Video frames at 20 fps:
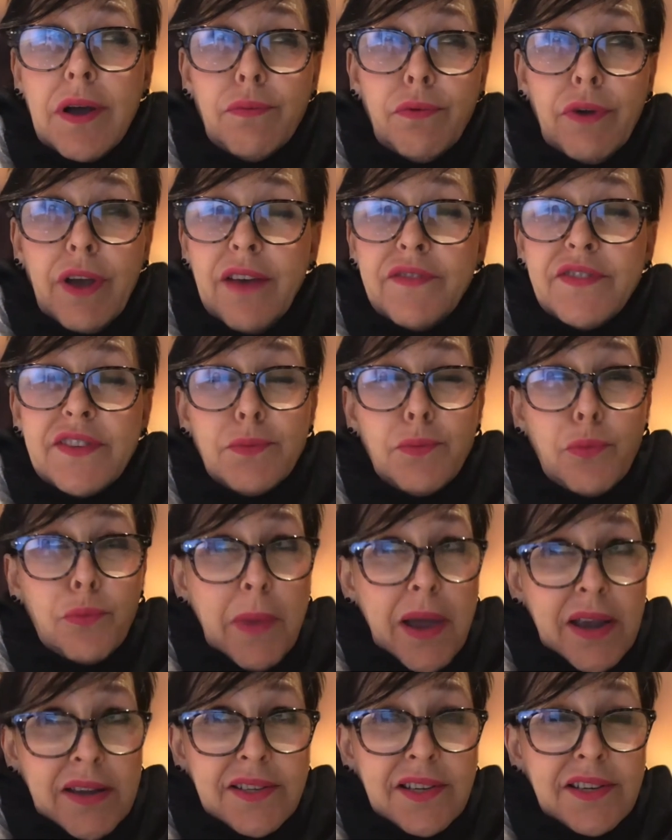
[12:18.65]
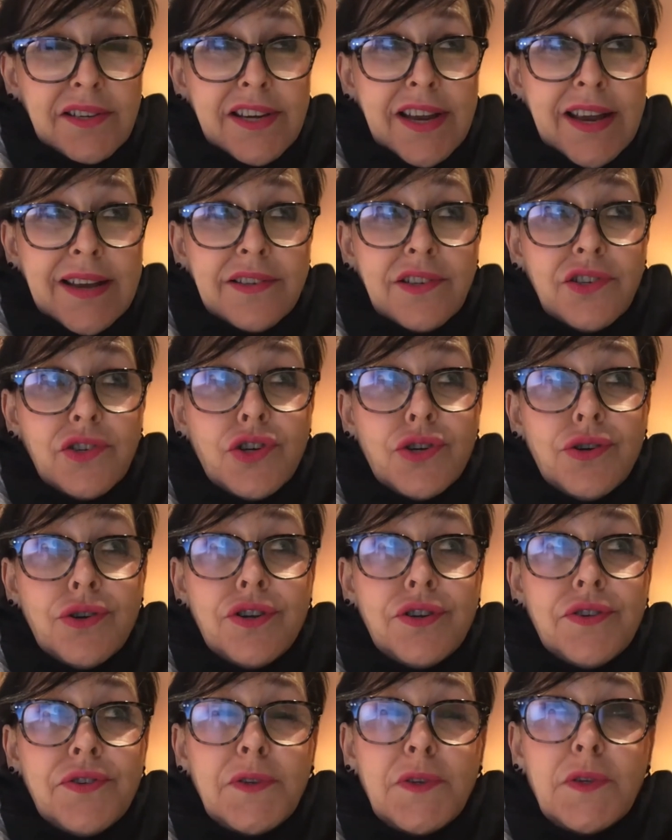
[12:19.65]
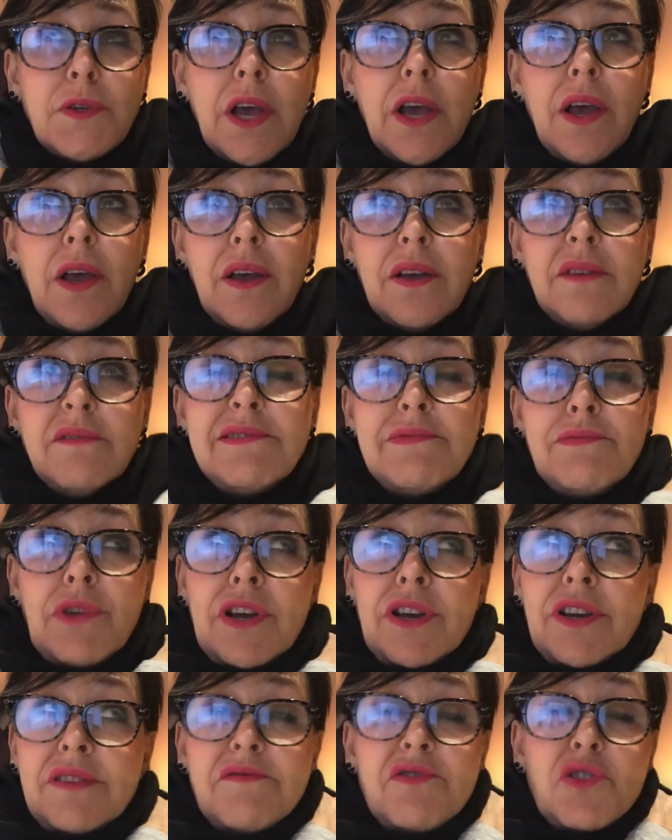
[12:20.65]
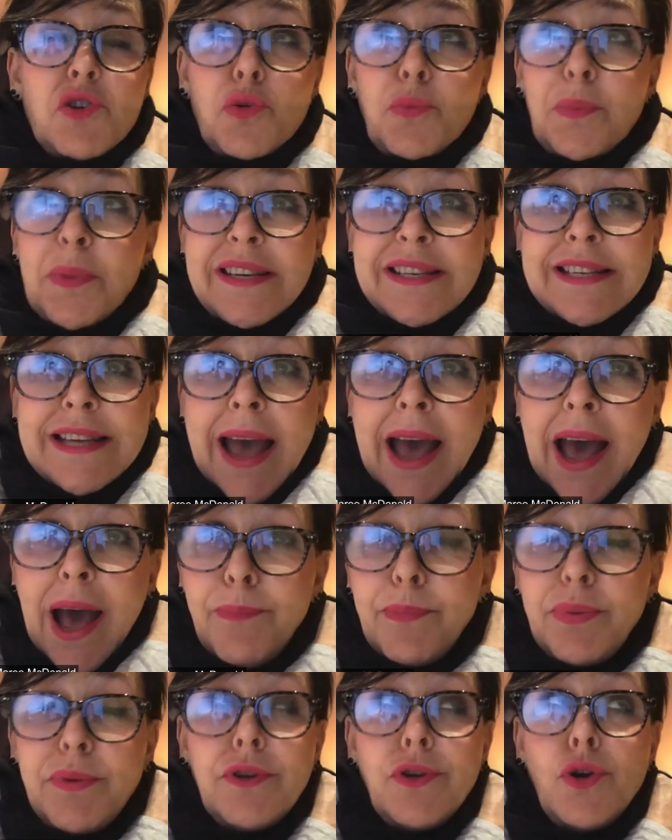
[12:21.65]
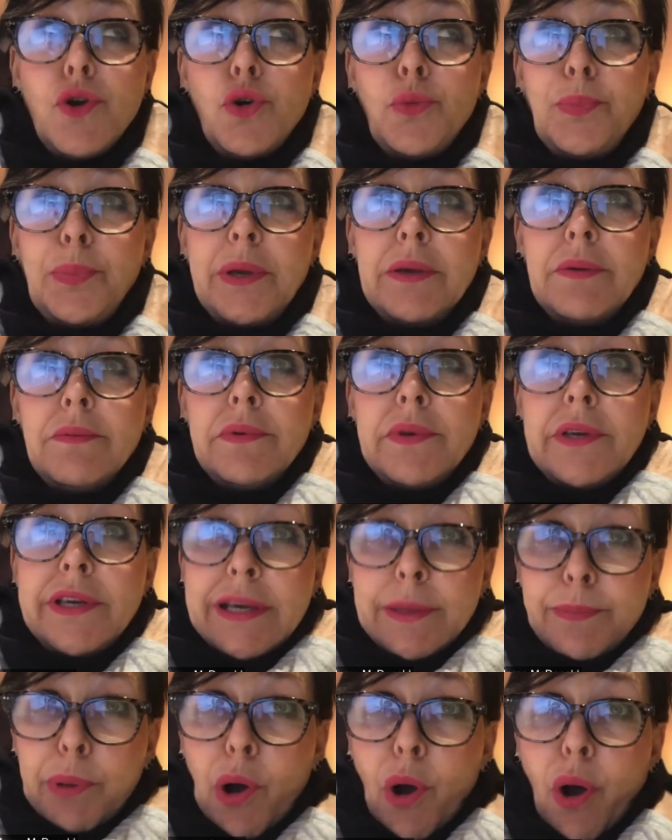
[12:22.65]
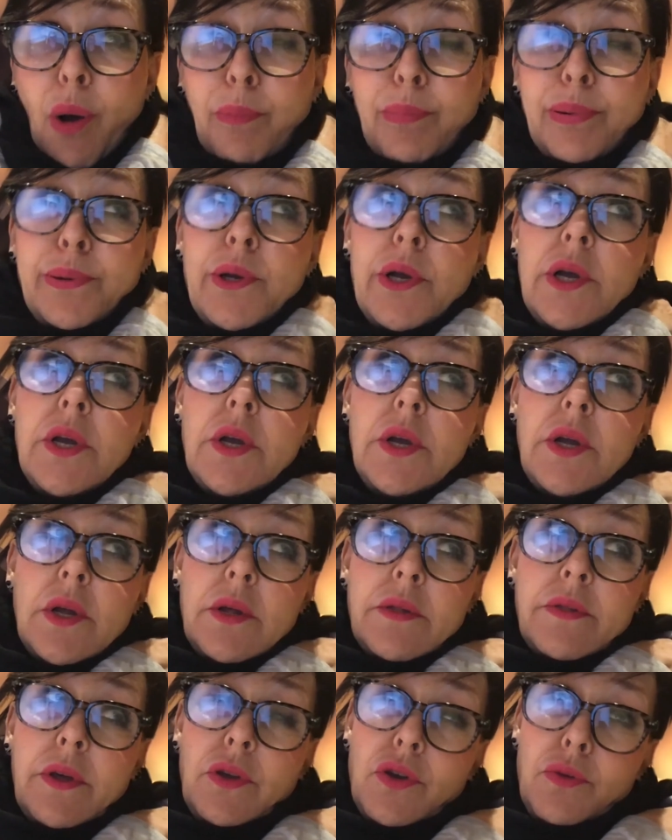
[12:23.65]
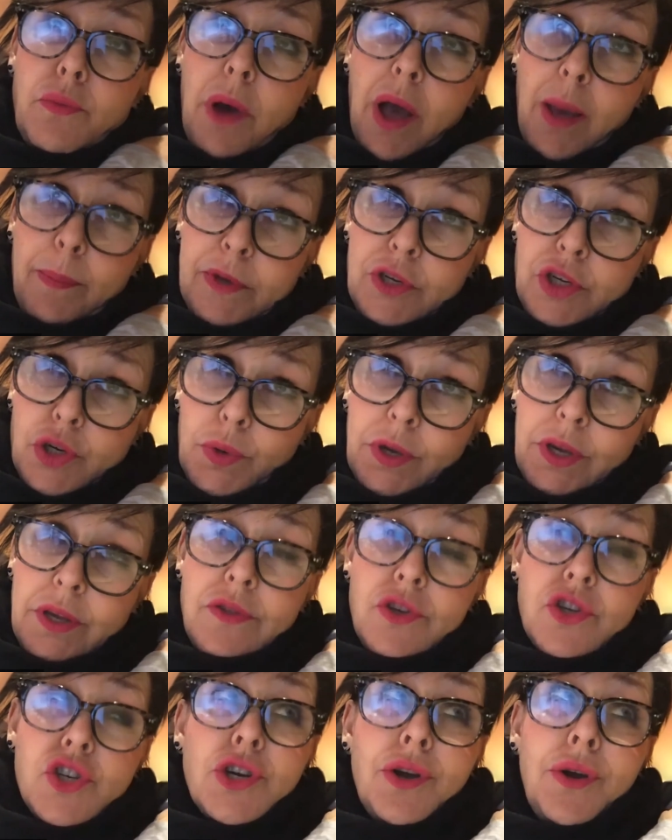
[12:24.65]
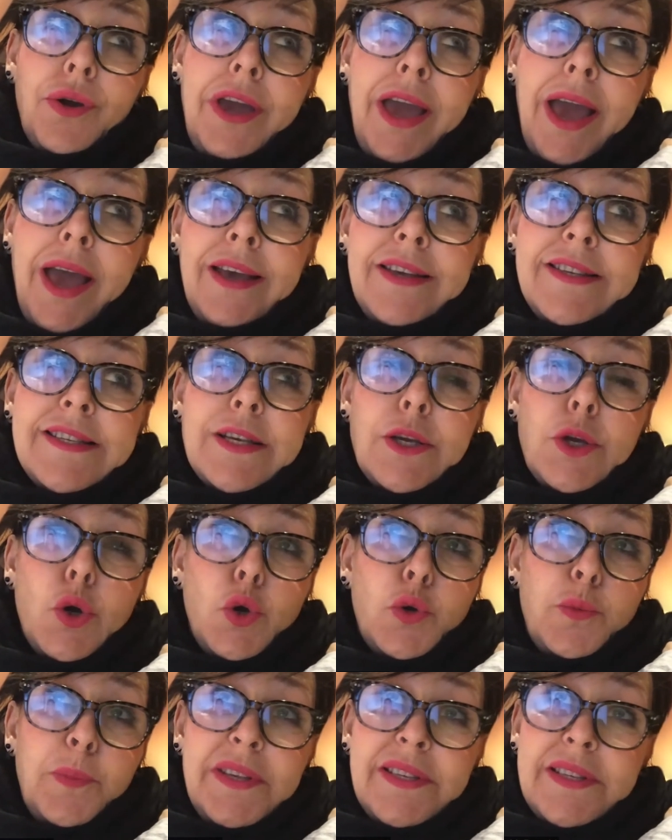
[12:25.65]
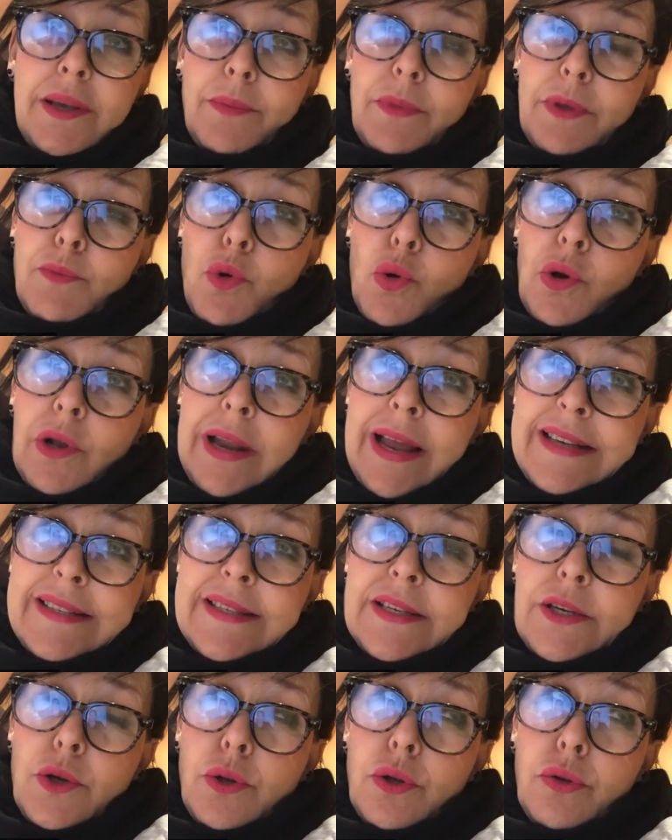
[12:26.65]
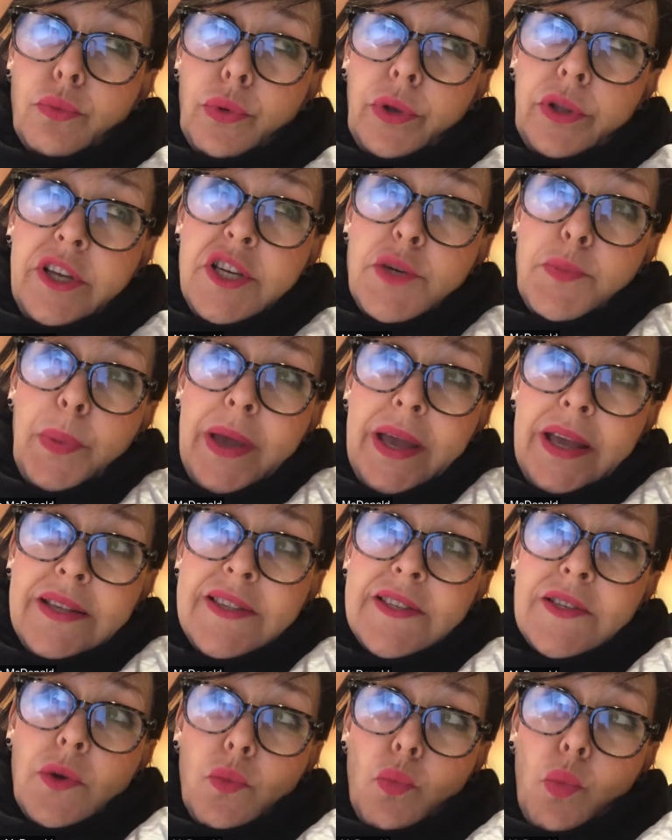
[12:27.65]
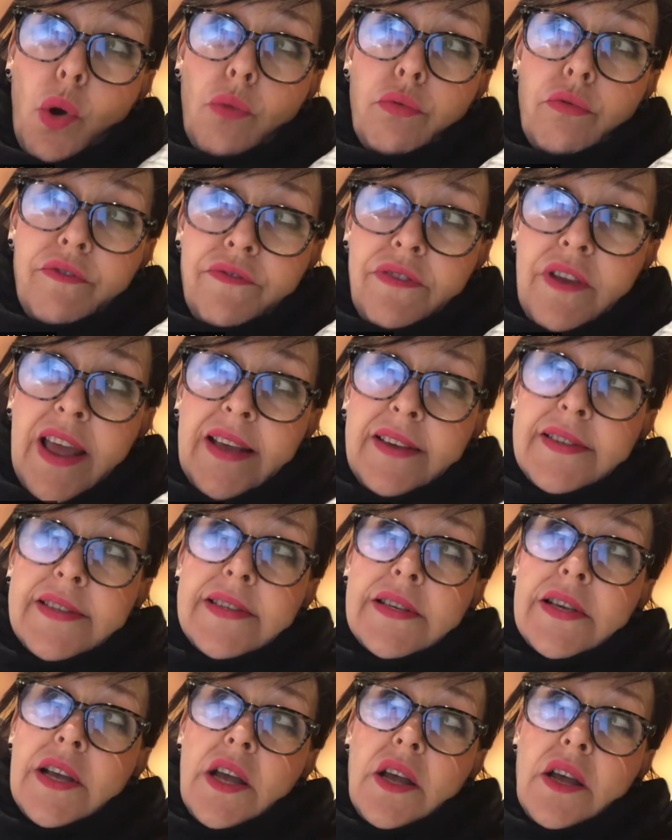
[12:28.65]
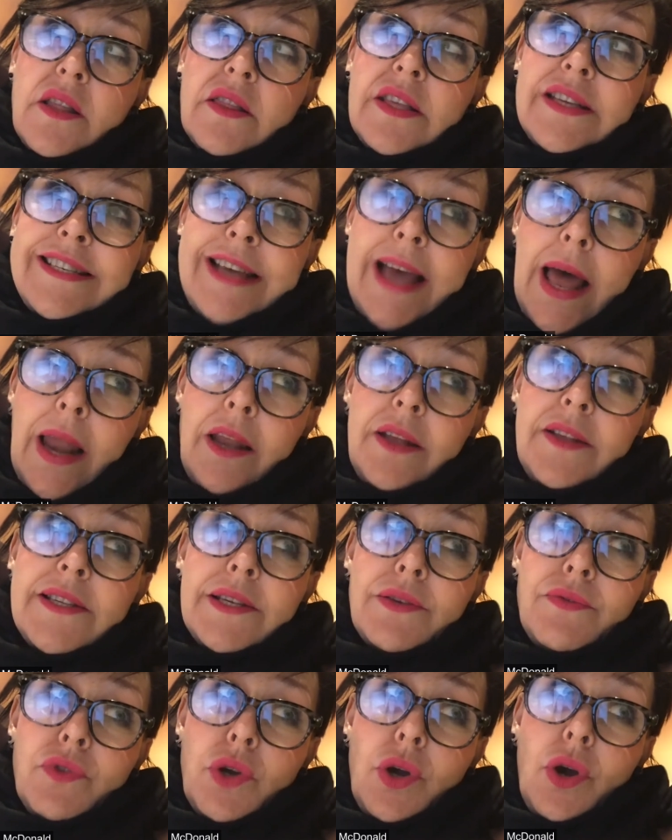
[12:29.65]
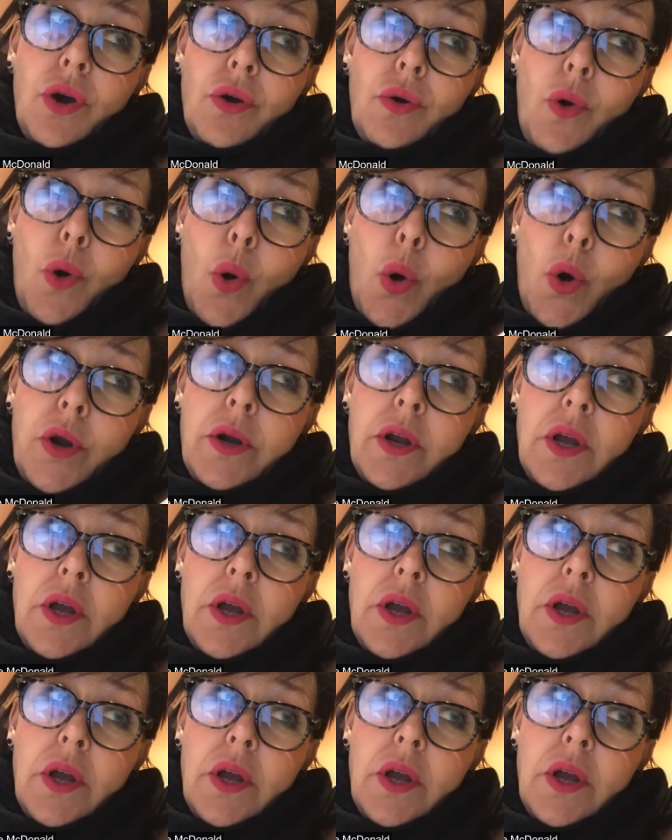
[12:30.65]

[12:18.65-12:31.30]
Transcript: We have some amazing dance tutors. Could be tap, could be hip hop that you might be doing in the Showcase. It could be something more classical. It really depends on what reflects the talents of the cohort.